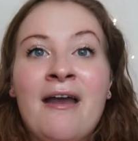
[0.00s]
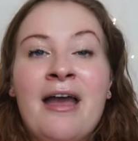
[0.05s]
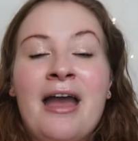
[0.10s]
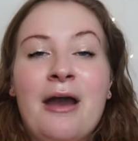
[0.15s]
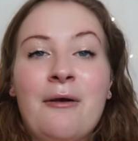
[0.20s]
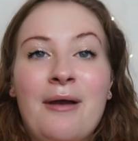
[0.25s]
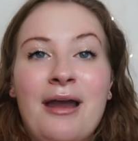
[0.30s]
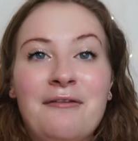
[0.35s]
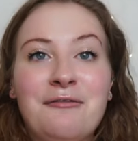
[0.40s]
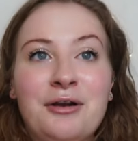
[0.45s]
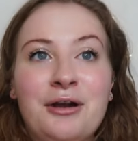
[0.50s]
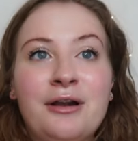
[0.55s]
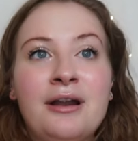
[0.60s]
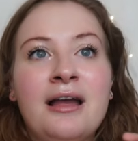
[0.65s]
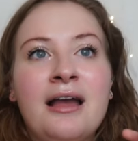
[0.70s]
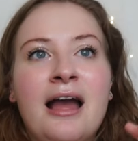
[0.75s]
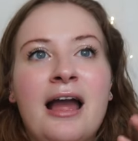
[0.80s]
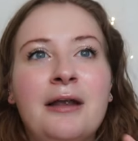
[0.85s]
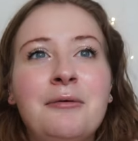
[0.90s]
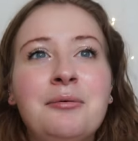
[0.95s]
However,
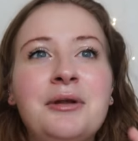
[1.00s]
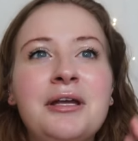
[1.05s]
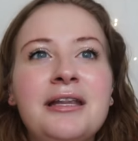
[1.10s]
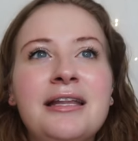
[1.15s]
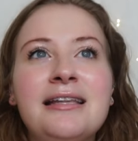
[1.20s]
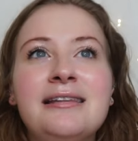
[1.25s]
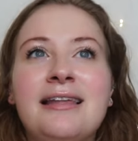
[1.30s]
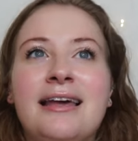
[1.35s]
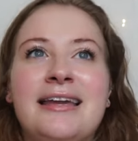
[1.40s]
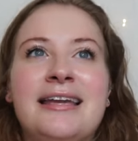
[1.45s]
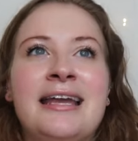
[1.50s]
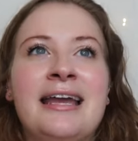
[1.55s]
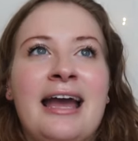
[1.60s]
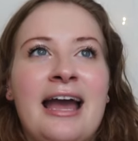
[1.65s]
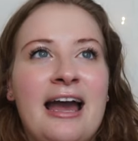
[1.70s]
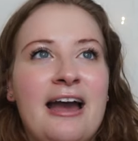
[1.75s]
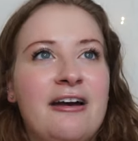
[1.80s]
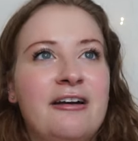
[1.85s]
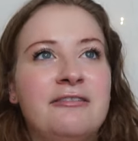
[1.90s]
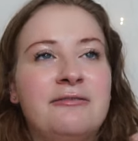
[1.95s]
I really like
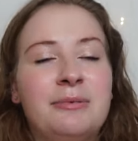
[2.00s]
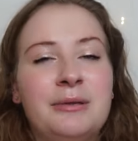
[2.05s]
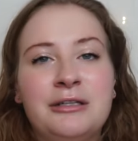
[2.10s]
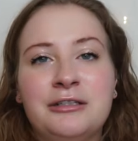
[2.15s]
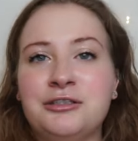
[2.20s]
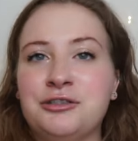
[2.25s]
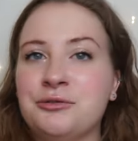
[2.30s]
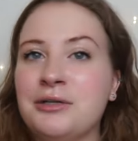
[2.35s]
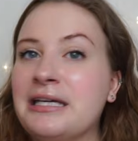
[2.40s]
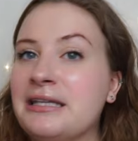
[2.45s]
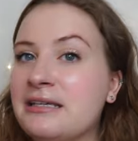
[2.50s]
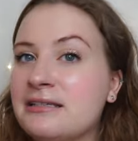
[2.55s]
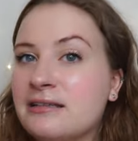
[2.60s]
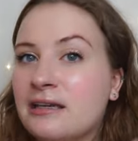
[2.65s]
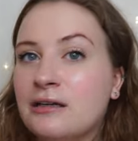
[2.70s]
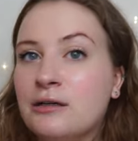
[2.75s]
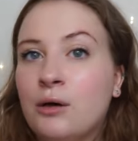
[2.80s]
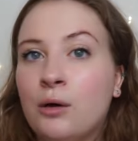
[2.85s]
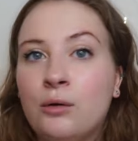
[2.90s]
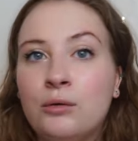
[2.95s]
have been enjoying these
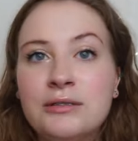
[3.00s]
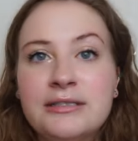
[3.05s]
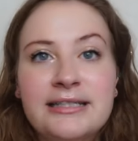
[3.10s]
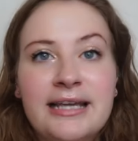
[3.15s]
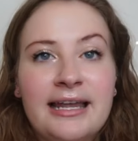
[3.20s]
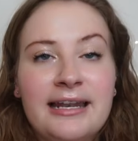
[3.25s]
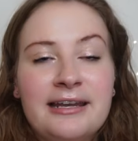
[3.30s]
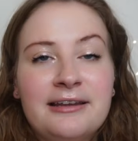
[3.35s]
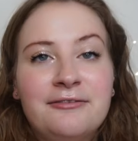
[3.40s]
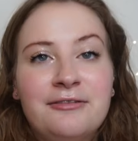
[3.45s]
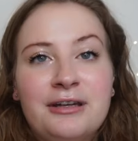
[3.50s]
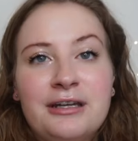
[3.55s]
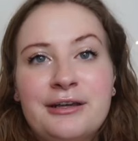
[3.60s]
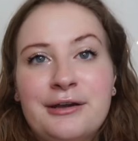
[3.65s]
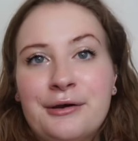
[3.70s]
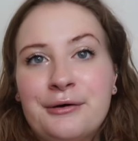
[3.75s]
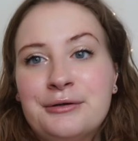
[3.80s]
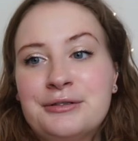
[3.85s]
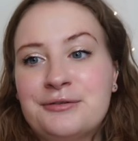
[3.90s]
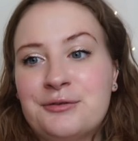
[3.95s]
like goal setting
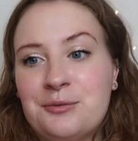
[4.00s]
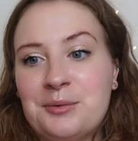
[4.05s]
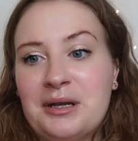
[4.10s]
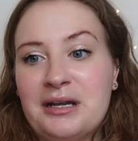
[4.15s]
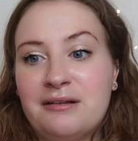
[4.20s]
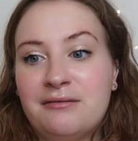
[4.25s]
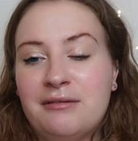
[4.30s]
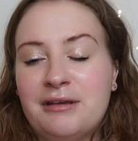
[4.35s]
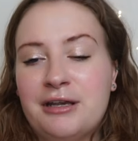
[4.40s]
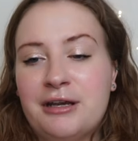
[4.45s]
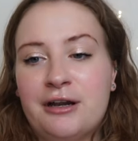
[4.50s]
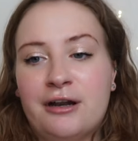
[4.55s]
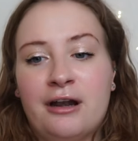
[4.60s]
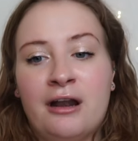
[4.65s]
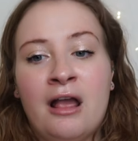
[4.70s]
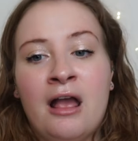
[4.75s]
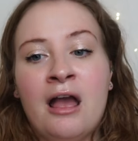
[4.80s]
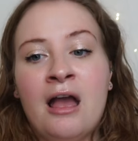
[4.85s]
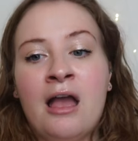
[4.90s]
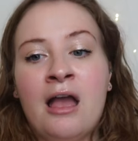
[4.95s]
videos for the beginning of the year.
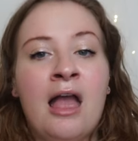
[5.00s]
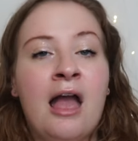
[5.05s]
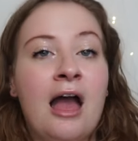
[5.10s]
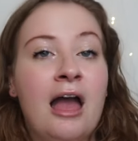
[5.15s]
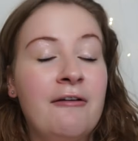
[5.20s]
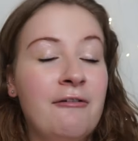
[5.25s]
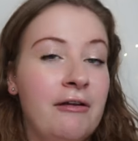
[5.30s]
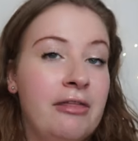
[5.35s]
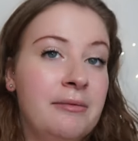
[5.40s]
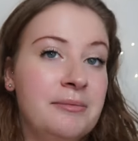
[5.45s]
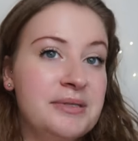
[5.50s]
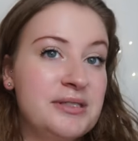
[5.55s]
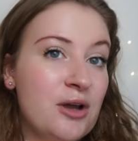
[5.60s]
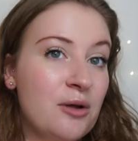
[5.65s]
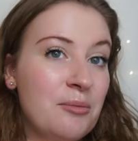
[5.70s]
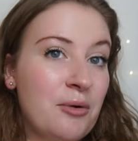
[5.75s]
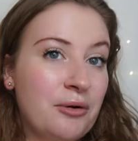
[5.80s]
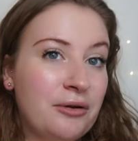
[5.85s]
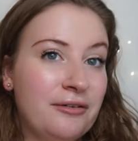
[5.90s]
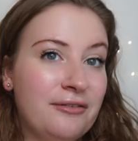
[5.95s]
I find them
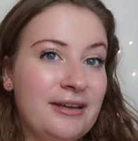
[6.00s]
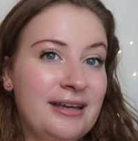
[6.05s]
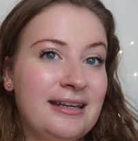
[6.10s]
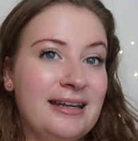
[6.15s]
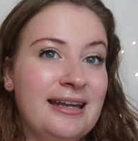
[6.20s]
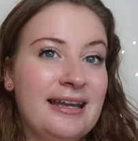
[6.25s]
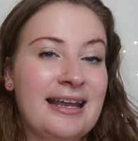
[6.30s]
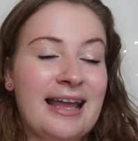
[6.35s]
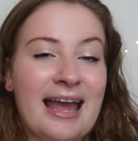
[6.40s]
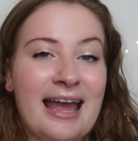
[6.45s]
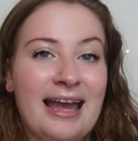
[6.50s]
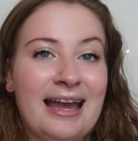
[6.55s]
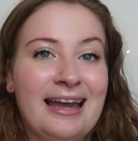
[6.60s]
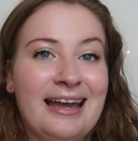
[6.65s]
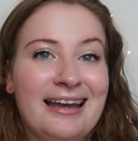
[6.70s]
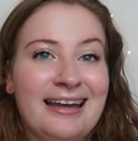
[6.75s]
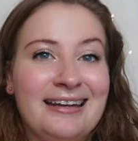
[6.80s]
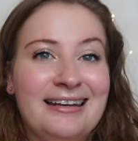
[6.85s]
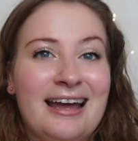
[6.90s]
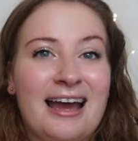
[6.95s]
so motivating
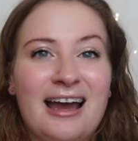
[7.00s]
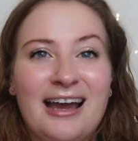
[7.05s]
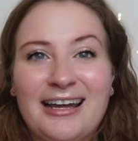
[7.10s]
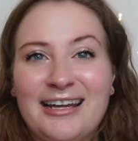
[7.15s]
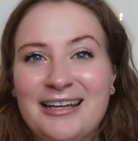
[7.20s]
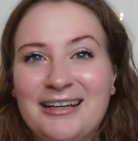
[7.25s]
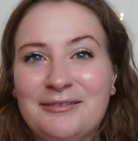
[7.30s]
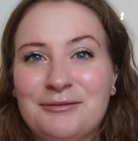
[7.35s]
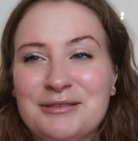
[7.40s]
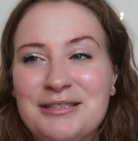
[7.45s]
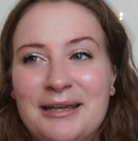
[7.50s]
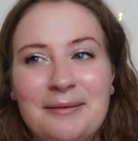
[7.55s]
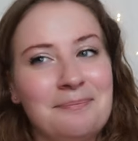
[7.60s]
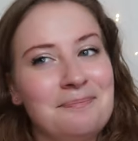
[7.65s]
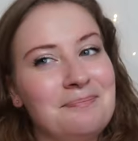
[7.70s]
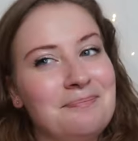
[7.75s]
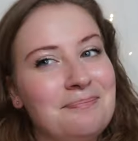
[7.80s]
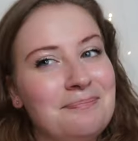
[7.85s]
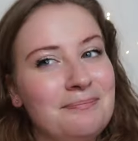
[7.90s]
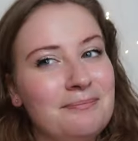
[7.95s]
and I was like,
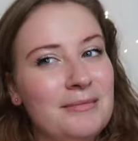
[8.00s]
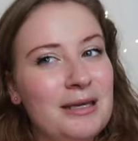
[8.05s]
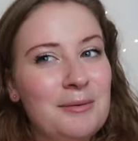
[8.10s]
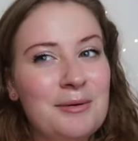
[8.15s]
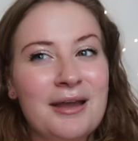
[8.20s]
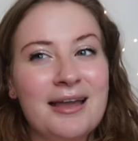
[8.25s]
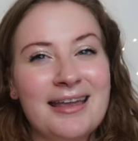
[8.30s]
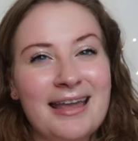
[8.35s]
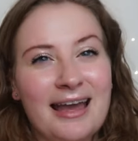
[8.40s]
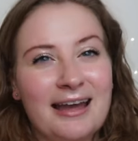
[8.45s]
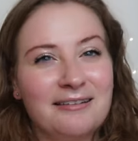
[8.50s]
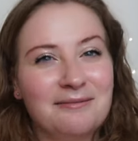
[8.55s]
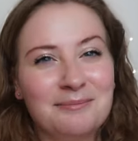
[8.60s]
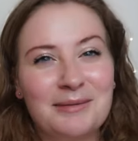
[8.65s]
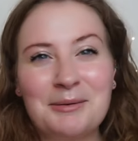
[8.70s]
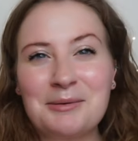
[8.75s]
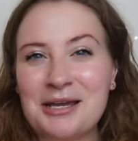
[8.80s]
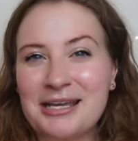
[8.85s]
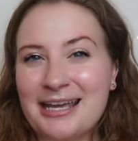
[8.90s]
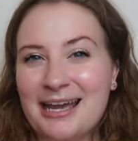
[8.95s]
hmm, maybe I can,
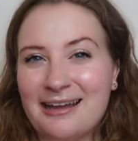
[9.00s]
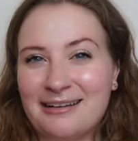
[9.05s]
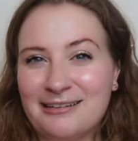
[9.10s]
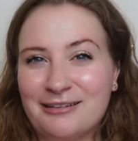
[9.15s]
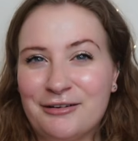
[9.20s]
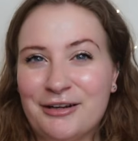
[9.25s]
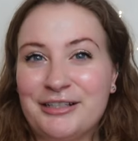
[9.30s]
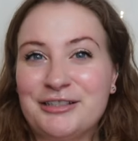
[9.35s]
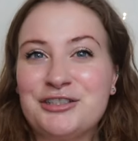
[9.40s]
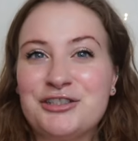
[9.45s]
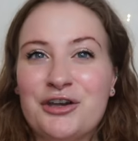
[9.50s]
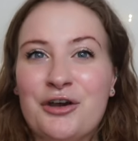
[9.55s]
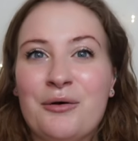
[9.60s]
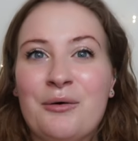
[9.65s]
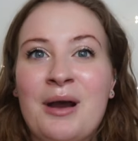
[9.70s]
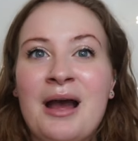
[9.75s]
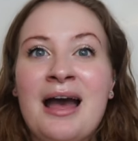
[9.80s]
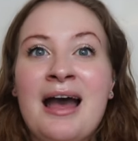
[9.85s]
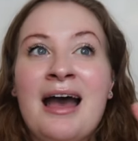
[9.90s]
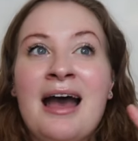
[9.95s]
maybe I can do it.
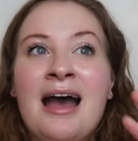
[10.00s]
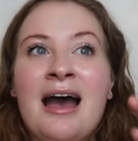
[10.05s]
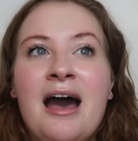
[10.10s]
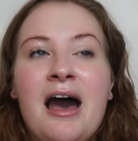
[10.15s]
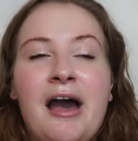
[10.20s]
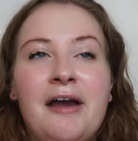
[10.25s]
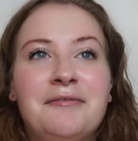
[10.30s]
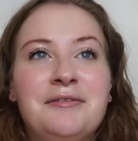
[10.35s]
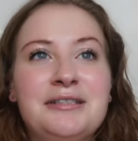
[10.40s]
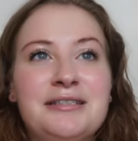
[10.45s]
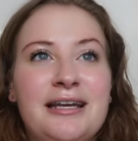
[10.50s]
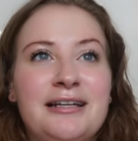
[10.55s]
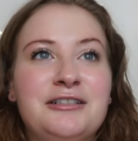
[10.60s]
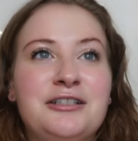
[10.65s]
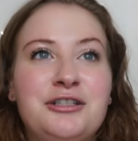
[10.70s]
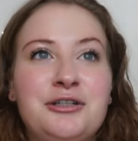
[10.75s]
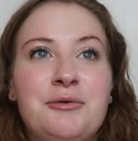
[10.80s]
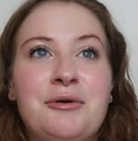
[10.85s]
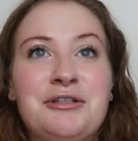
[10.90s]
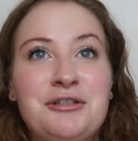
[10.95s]
So I've decided
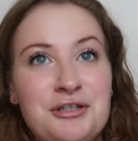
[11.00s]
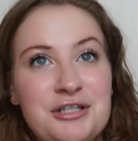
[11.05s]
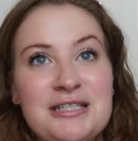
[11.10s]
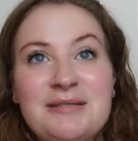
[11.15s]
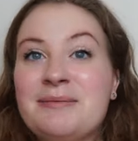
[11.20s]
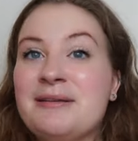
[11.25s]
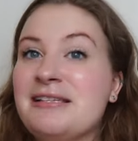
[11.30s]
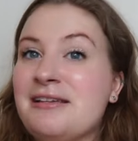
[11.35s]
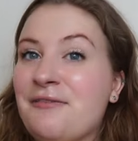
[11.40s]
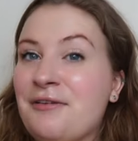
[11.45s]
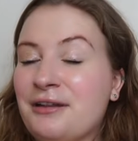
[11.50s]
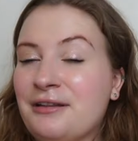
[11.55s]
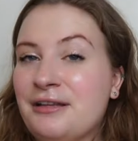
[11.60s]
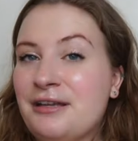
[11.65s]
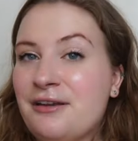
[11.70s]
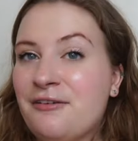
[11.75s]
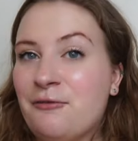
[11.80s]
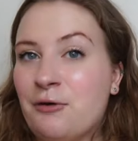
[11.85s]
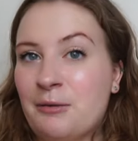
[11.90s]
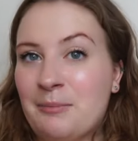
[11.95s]
to do one just
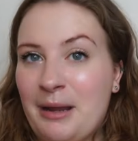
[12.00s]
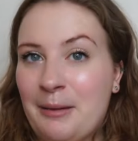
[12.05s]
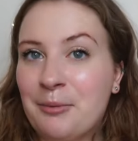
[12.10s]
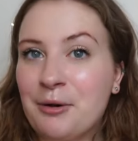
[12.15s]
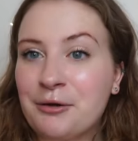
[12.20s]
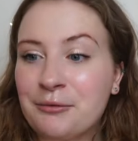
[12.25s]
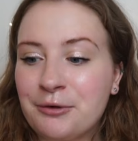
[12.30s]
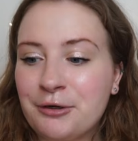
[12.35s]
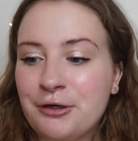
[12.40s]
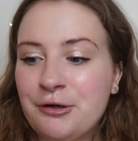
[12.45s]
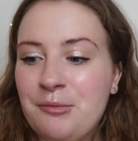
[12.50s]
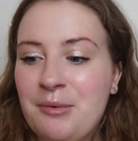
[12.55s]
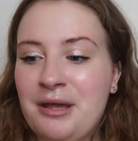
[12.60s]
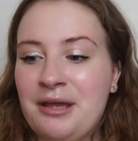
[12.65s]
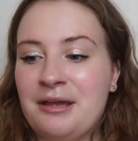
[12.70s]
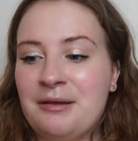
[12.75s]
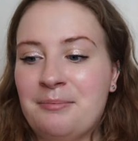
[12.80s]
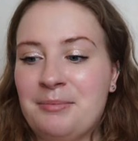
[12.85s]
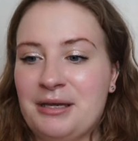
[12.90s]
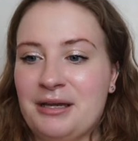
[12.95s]
specifically for my book room
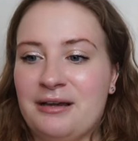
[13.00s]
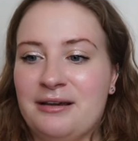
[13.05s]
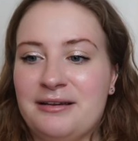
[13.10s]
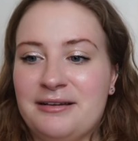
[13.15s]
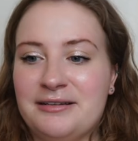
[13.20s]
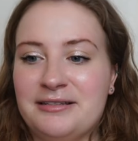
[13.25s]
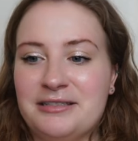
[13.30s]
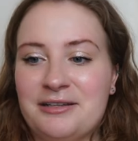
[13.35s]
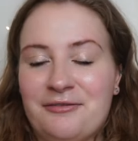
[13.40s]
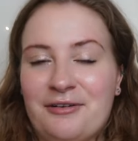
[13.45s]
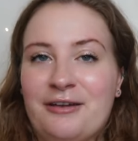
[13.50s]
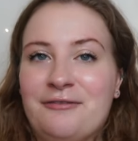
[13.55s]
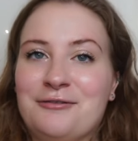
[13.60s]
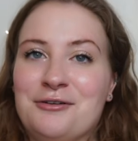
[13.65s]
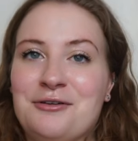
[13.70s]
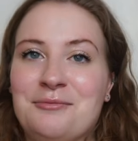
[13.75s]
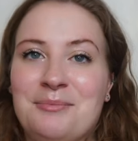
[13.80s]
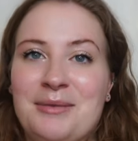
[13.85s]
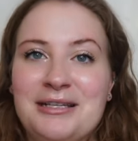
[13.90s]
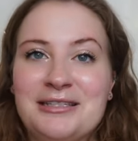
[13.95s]
because if I
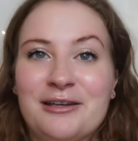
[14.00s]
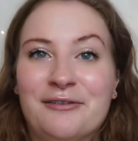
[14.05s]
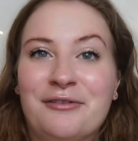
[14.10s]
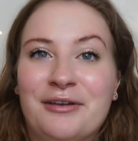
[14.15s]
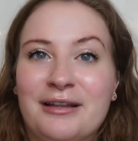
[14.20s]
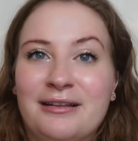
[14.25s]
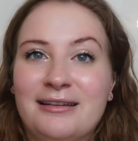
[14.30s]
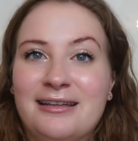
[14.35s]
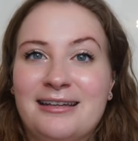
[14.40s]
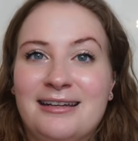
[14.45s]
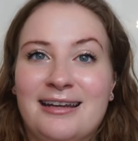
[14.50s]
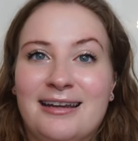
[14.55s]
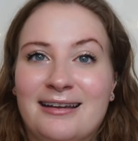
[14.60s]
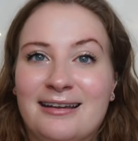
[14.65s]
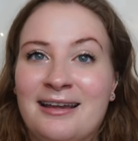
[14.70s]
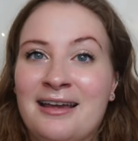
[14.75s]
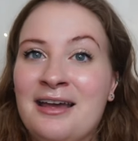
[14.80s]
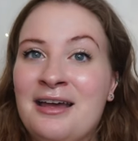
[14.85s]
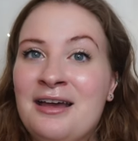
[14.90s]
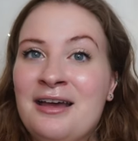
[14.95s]
film myself like
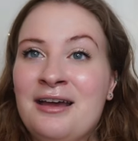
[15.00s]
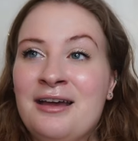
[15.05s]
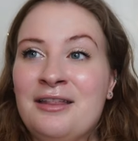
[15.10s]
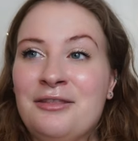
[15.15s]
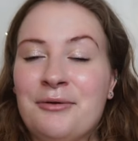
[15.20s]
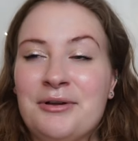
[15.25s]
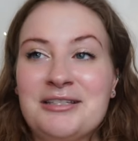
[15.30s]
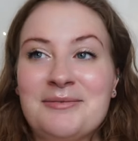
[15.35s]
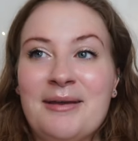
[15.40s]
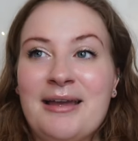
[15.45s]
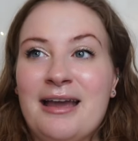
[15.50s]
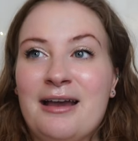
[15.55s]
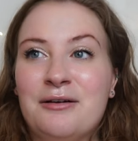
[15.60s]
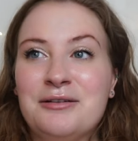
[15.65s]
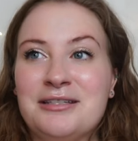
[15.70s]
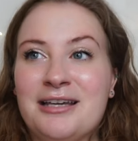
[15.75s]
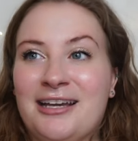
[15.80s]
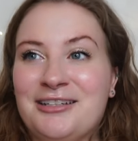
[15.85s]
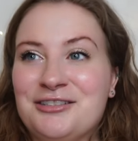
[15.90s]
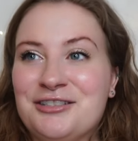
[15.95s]
cleaning the rest of my
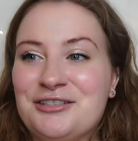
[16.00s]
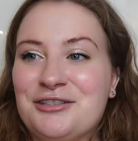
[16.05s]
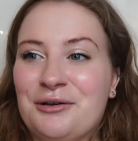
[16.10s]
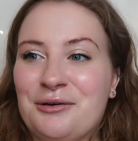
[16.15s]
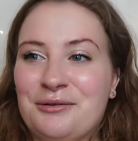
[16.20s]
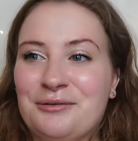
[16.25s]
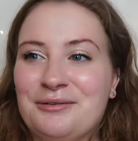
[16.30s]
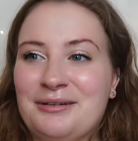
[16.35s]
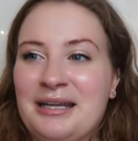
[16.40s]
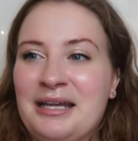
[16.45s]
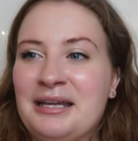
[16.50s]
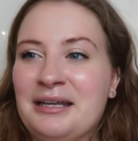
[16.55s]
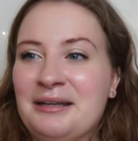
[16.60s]
house, I just don't,